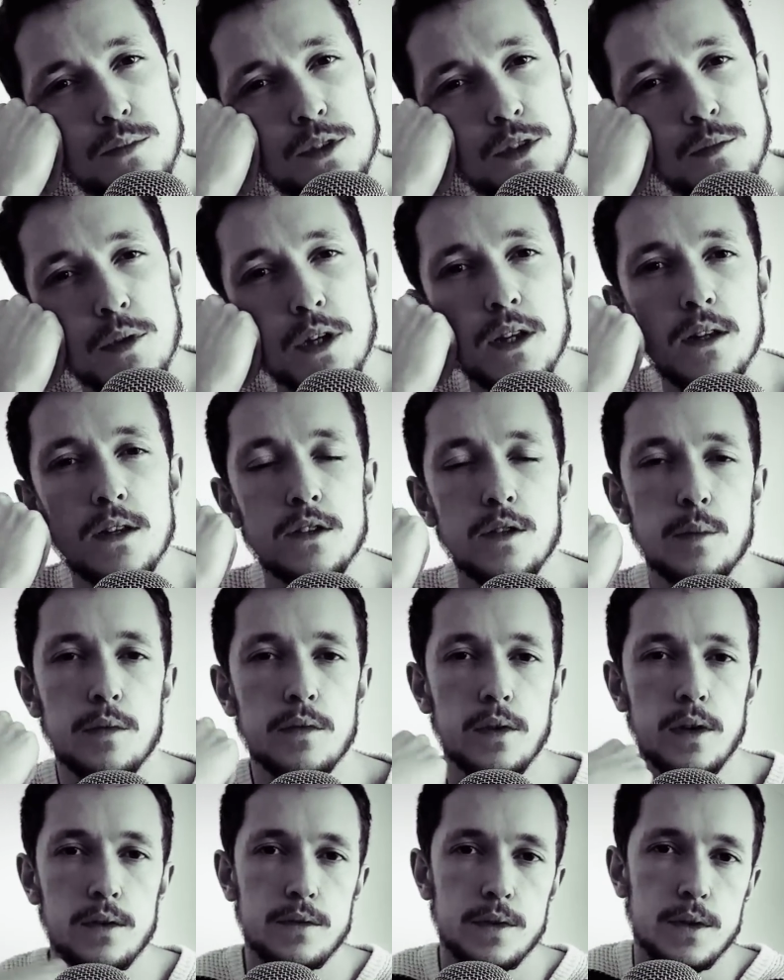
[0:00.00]
to be at the top of
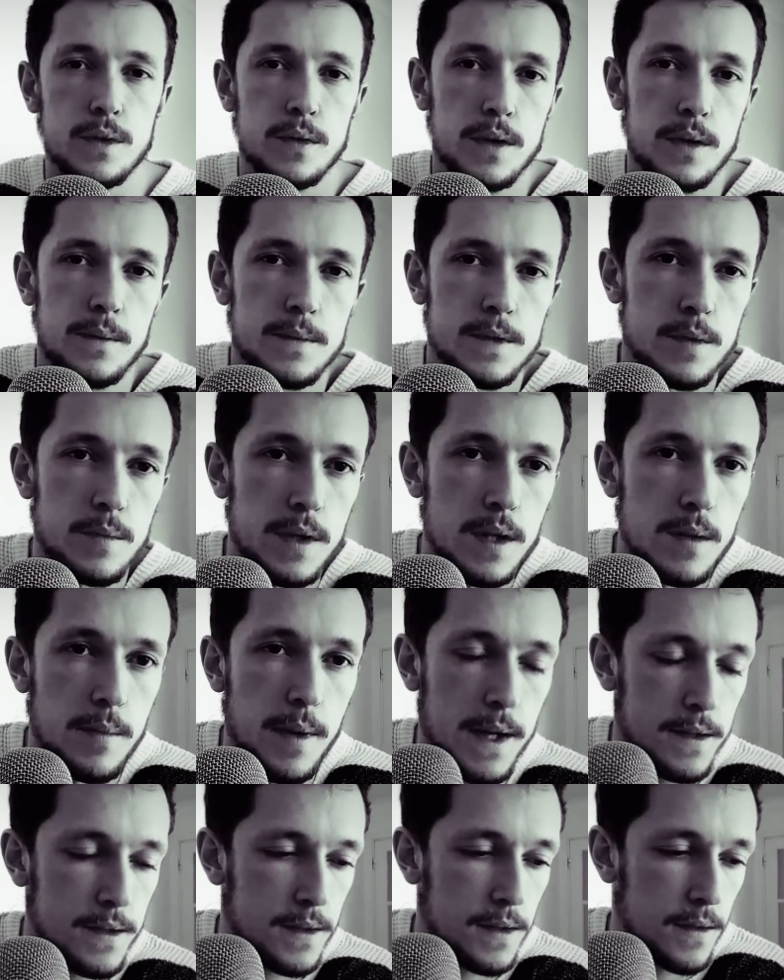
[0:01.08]
our field, to be the
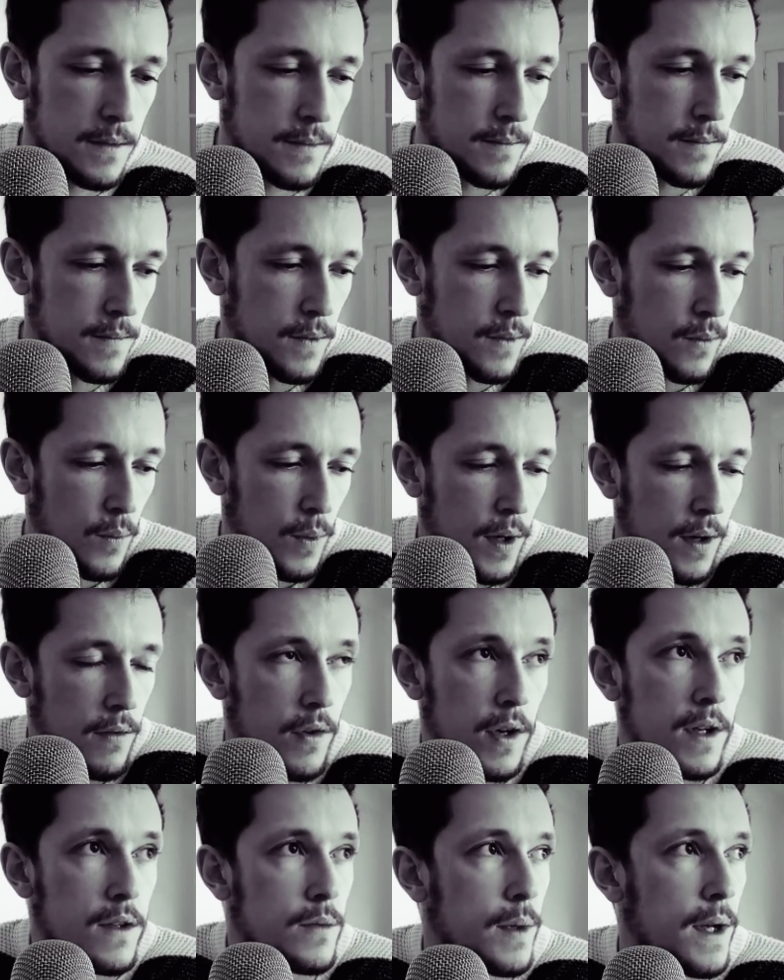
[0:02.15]
best at whatever
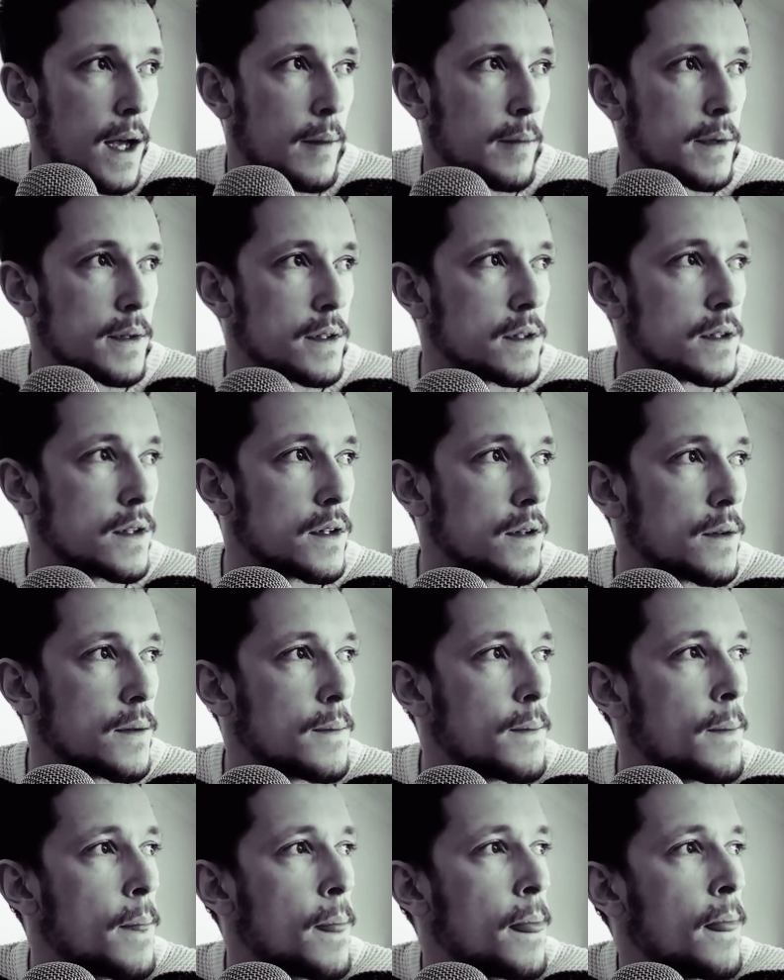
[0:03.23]
it is we happen to do.
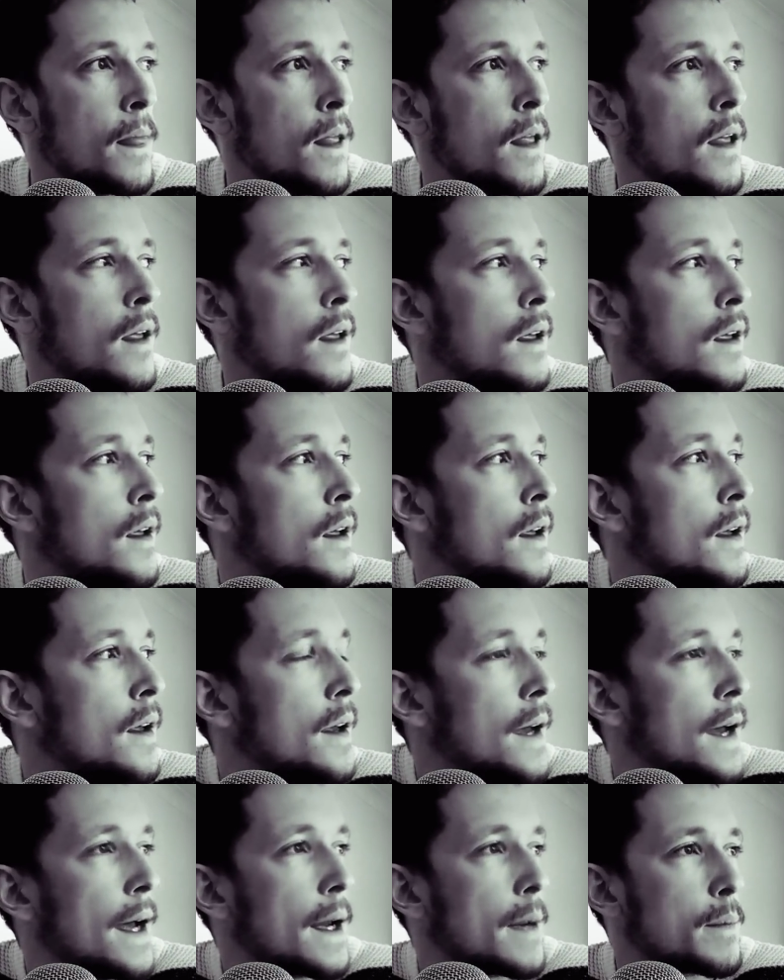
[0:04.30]

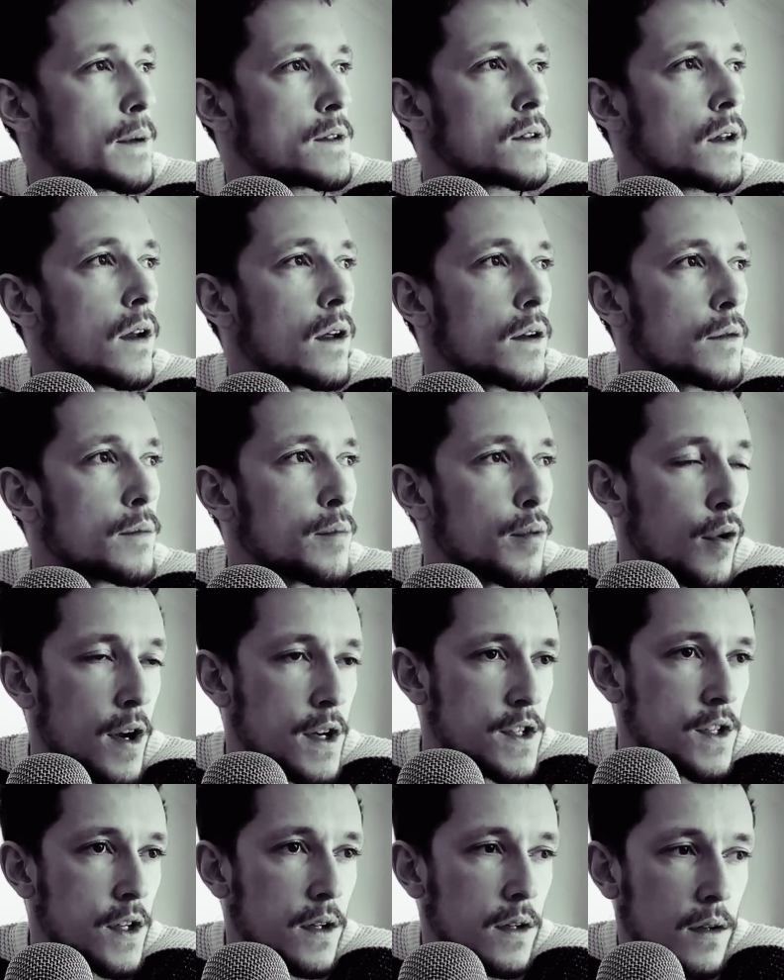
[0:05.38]
And it puts a lot of
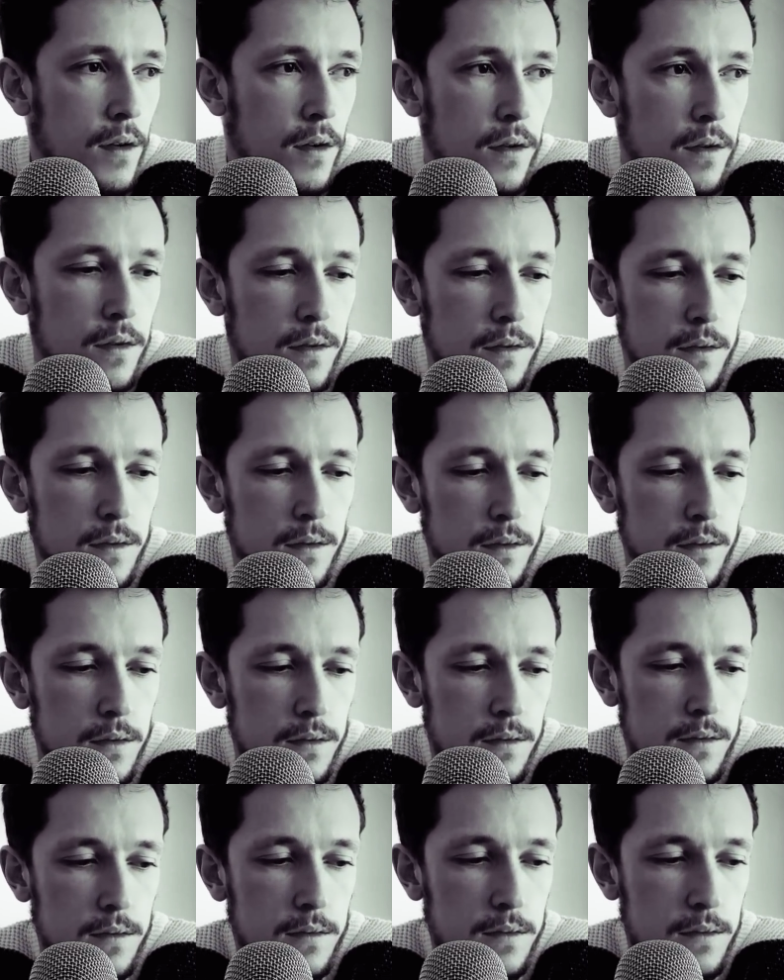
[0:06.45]
pressure on
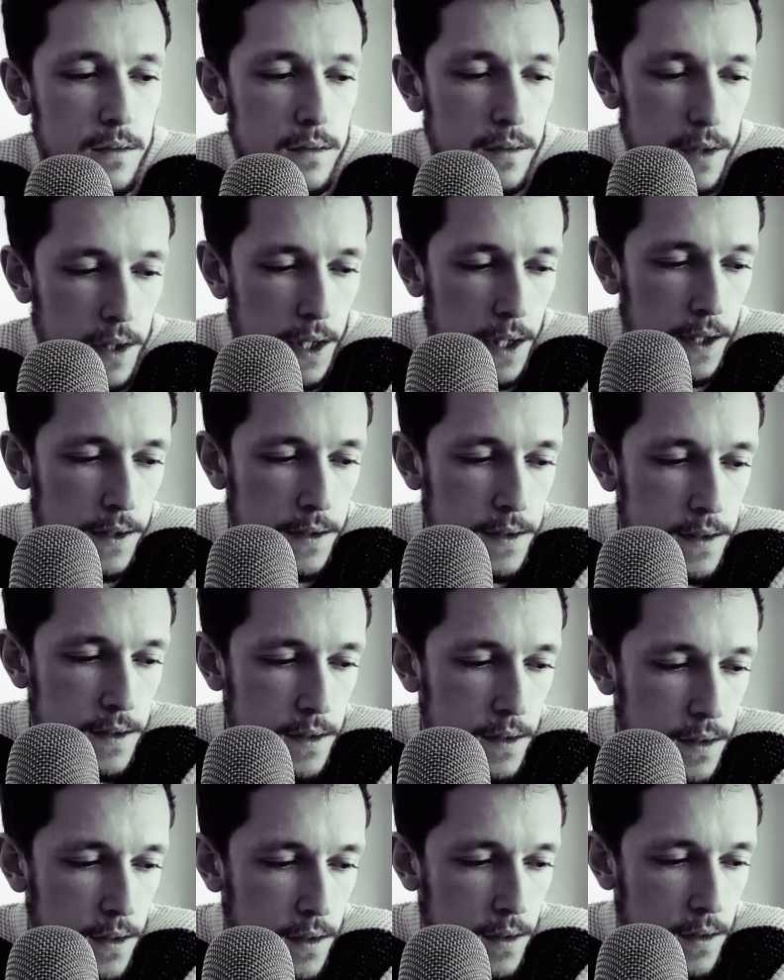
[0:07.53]

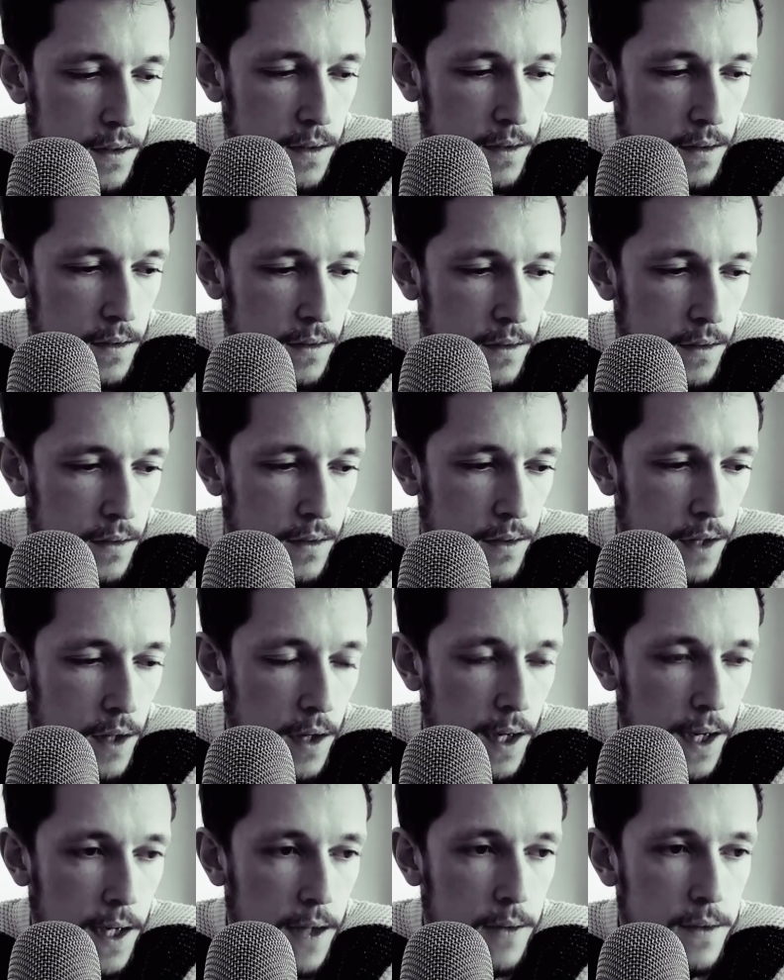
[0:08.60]
kids, on
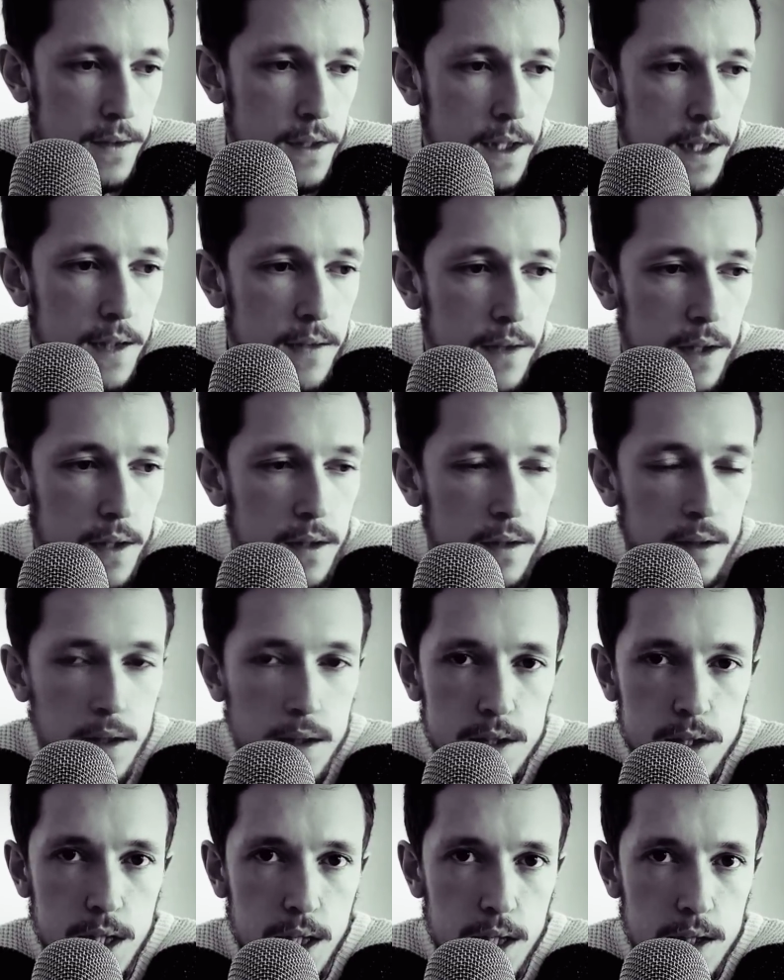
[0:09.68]
young adults leaving
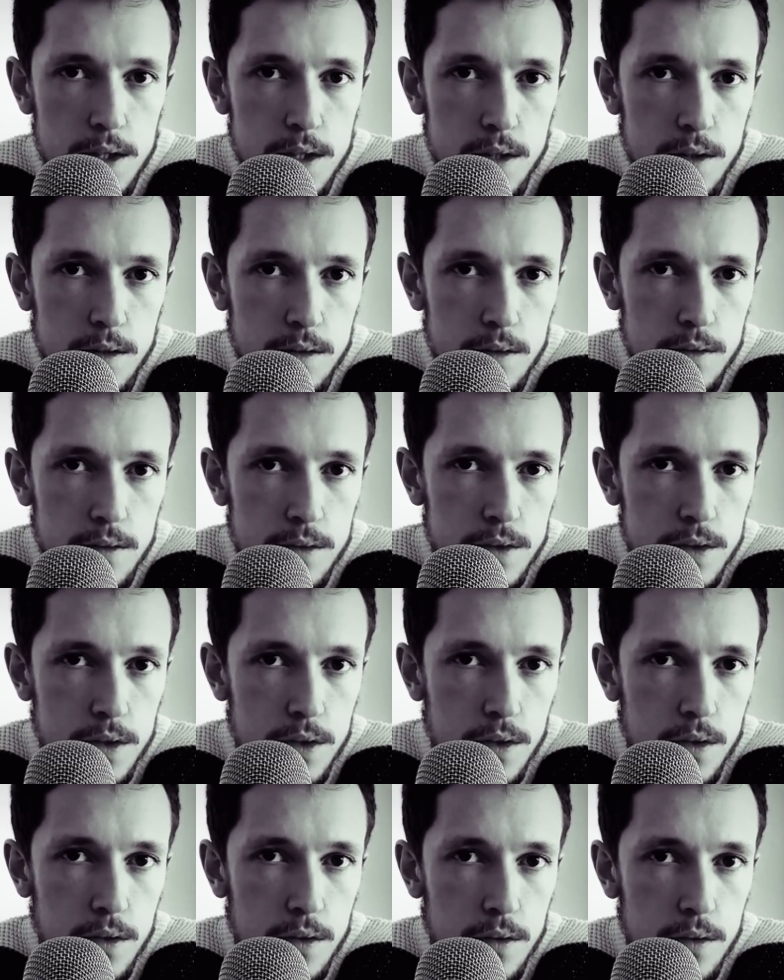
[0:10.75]
education
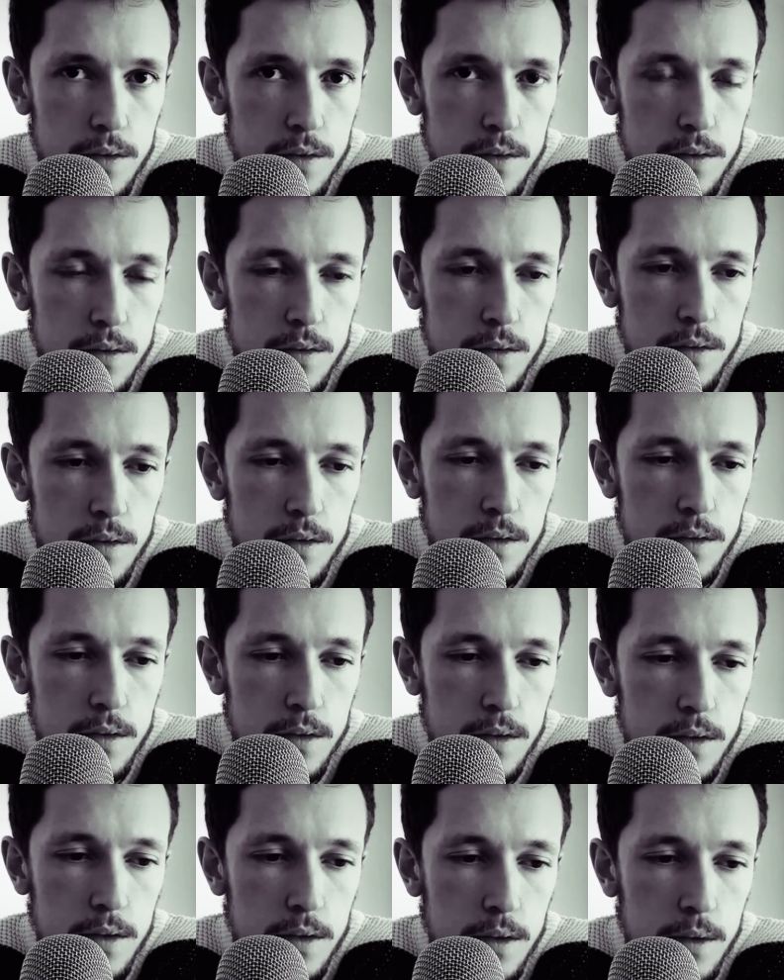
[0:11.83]
to
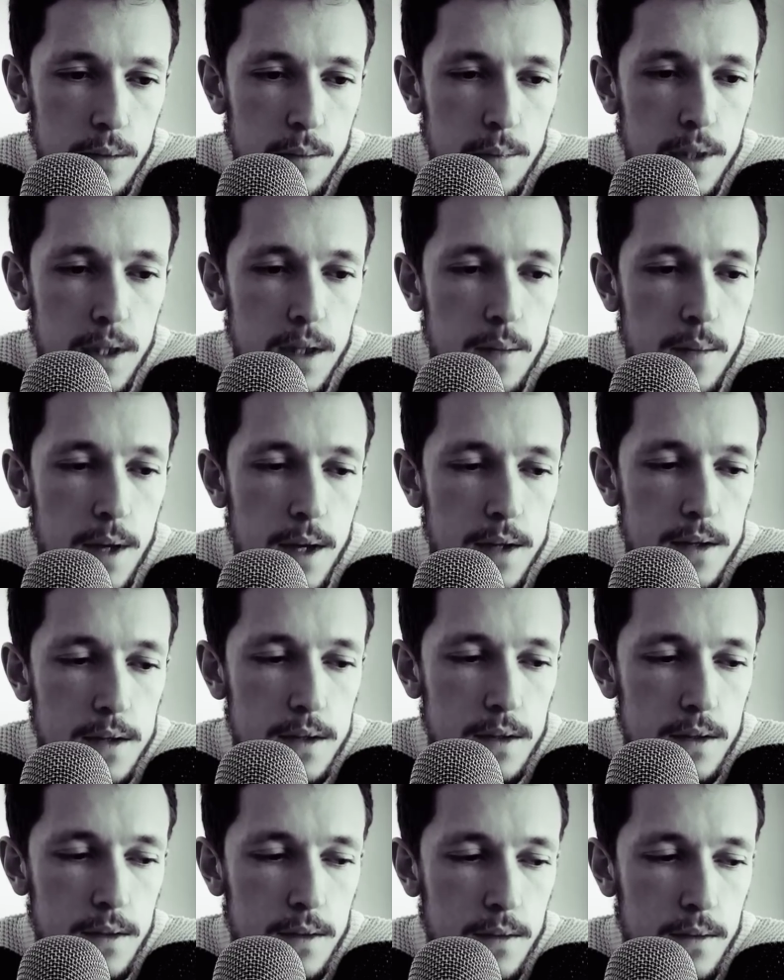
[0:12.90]
be the best.